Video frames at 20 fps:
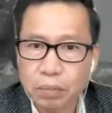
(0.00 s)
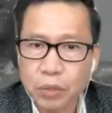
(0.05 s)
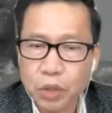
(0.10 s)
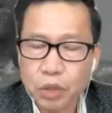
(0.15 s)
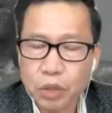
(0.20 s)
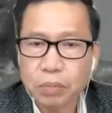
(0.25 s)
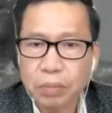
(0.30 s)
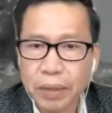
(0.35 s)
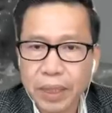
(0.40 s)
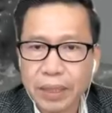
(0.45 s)

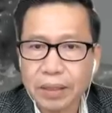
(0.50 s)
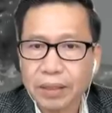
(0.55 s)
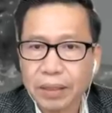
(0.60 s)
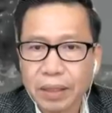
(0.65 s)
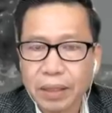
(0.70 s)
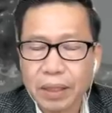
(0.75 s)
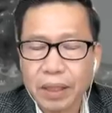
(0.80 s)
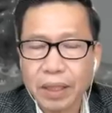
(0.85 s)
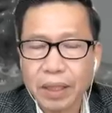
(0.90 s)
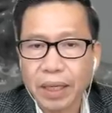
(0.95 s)

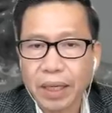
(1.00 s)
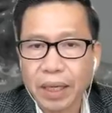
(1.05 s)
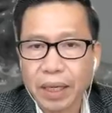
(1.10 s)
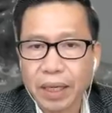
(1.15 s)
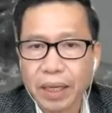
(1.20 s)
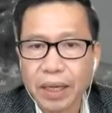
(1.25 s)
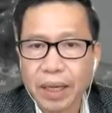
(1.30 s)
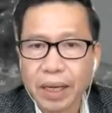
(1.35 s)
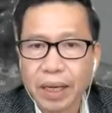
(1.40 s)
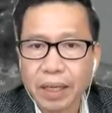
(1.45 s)
movement,
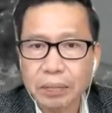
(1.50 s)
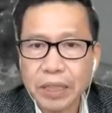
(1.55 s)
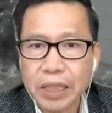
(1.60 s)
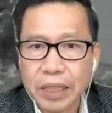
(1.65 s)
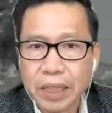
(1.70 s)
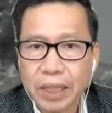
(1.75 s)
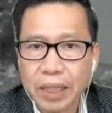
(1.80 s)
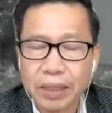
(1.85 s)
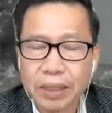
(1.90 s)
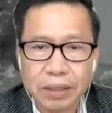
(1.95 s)

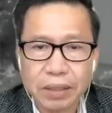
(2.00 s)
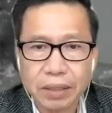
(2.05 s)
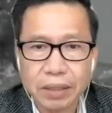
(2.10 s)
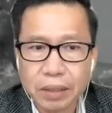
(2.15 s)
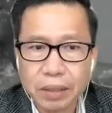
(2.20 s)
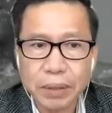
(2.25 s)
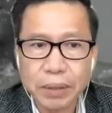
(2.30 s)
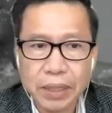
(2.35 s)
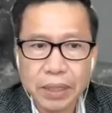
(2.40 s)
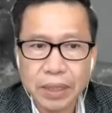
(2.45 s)
habitat and
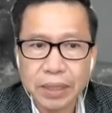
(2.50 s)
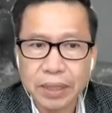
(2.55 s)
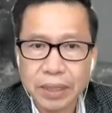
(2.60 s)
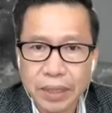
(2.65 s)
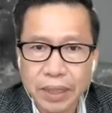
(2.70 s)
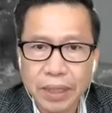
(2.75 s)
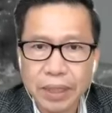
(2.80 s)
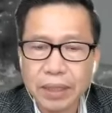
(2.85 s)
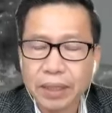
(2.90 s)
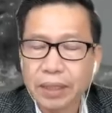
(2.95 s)
species
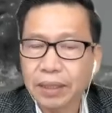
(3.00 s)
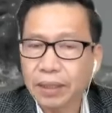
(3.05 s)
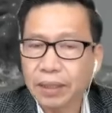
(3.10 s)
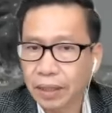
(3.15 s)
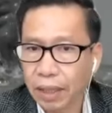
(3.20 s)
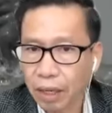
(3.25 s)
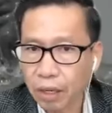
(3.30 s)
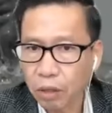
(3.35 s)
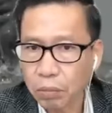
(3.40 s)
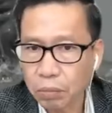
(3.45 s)
need,
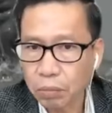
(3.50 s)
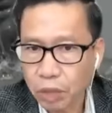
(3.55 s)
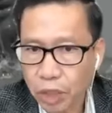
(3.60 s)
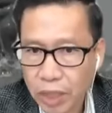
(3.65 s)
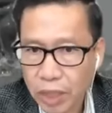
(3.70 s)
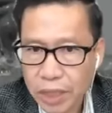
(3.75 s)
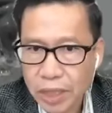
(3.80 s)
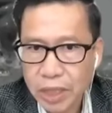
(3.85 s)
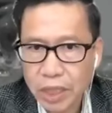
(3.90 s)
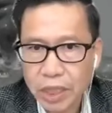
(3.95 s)
their home
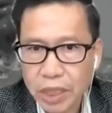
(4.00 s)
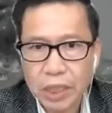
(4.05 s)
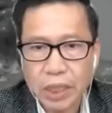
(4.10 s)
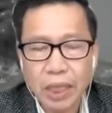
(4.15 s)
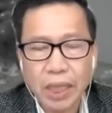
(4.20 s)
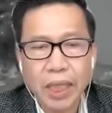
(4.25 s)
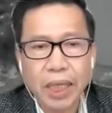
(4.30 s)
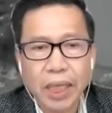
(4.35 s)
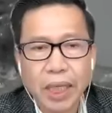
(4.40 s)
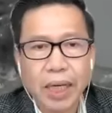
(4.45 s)
range,
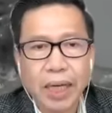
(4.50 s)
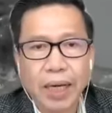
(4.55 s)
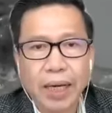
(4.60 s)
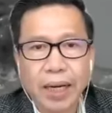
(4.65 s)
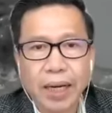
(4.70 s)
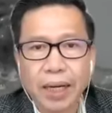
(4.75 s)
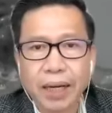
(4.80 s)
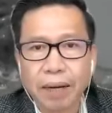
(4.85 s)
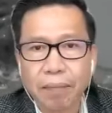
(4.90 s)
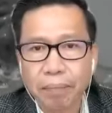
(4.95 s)

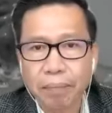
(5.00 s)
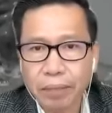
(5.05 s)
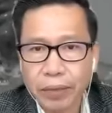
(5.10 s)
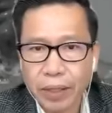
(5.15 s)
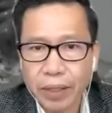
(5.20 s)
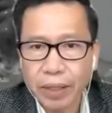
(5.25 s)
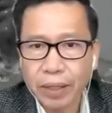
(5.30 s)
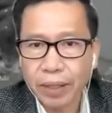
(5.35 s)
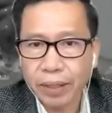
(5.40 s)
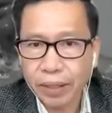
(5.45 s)

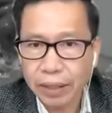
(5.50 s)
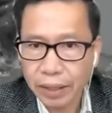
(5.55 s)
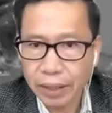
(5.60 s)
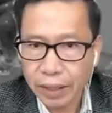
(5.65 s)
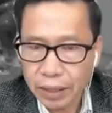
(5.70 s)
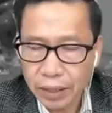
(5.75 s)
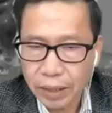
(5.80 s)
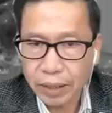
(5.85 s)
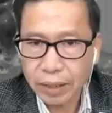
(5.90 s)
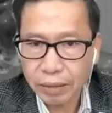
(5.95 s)
their
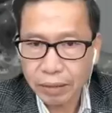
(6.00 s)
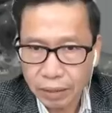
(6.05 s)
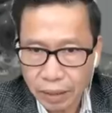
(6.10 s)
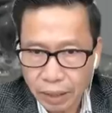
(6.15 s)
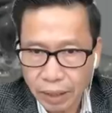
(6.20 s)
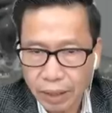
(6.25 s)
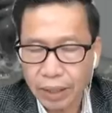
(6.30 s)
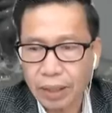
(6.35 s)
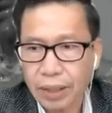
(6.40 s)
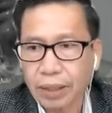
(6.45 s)
key
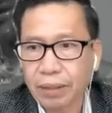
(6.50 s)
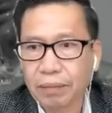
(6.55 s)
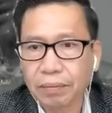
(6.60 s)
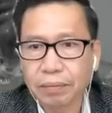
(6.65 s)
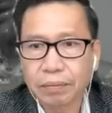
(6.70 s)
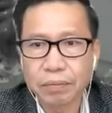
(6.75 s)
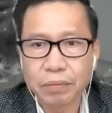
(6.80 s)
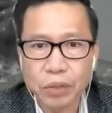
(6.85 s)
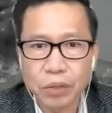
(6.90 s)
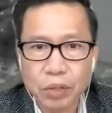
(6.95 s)

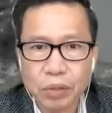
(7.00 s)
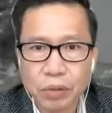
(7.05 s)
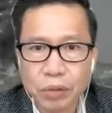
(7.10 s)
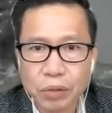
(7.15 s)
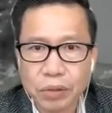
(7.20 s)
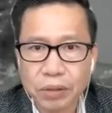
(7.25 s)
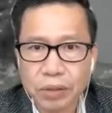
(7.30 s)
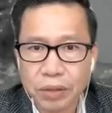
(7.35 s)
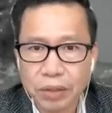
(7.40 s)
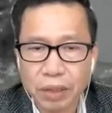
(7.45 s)

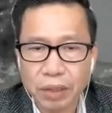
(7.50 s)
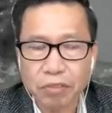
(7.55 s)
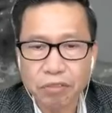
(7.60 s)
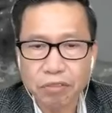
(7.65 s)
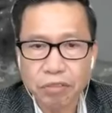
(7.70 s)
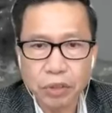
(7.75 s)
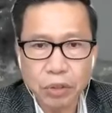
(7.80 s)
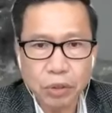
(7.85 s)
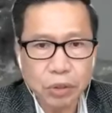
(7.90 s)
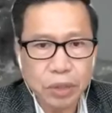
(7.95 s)
resources and
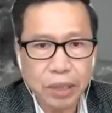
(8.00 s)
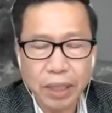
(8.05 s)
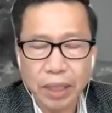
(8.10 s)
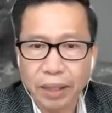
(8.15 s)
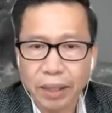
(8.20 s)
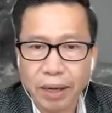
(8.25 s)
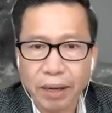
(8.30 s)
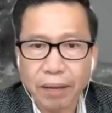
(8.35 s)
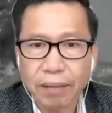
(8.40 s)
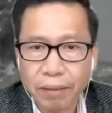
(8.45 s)
food
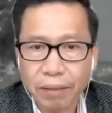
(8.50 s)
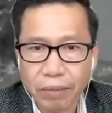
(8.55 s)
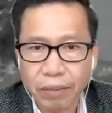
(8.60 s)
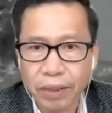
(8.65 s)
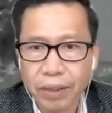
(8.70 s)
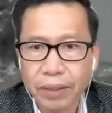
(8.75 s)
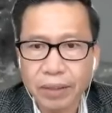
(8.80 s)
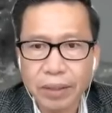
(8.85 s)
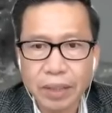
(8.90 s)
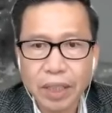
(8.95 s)
and other
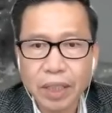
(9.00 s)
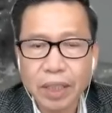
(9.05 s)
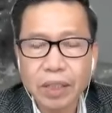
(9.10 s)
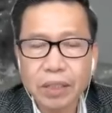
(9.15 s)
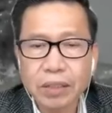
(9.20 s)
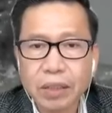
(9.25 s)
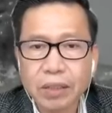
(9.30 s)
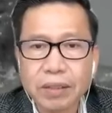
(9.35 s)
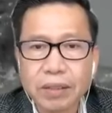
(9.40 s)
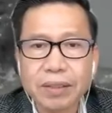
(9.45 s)
things.
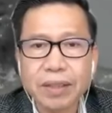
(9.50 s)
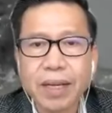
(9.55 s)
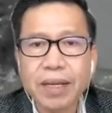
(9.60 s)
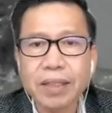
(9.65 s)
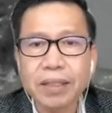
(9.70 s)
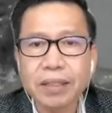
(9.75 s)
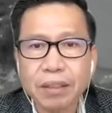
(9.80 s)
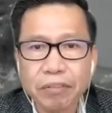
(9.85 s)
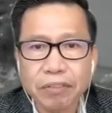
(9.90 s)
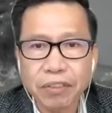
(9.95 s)
So
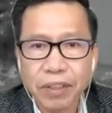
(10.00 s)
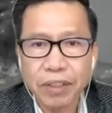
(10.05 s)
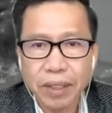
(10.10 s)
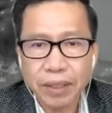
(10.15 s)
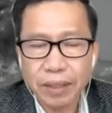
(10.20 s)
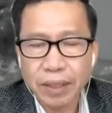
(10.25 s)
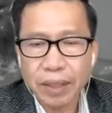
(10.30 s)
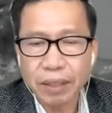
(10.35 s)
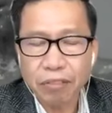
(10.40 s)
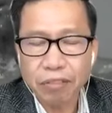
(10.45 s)

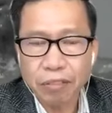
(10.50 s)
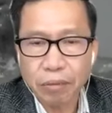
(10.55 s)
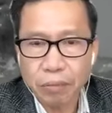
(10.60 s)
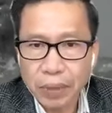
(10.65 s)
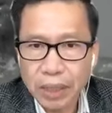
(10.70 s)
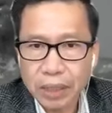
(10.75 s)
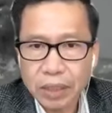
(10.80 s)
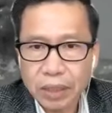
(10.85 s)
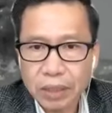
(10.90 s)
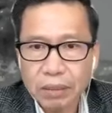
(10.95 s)
scientific
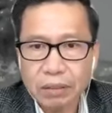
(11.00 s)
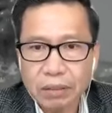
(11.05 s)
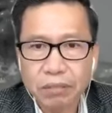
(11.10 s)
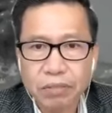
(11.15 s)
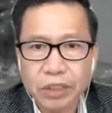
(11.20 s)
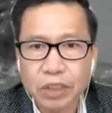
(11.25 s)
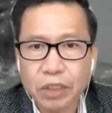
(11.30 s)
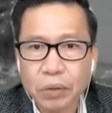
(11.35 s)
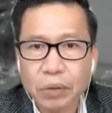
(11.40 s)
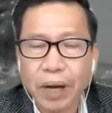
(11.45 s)
information
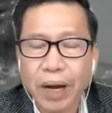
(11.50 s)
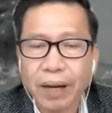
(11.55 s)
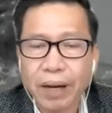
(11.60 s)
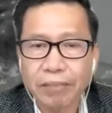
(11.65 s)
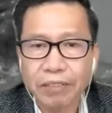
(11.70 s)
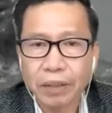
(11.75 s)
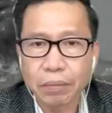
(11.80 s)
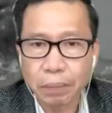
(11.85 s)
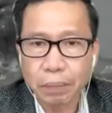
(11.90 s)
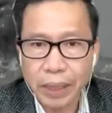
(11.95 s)
we do
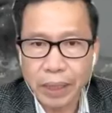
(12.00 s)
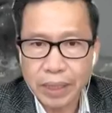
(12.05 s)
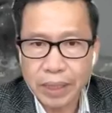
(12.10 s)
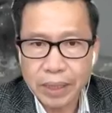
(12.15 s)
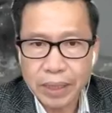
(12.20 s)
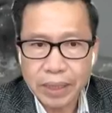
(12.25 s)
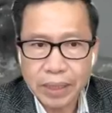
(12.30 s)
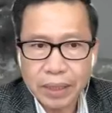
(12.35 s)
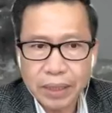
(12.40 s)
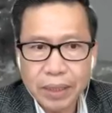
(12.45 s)
have in
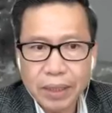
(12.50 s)
place.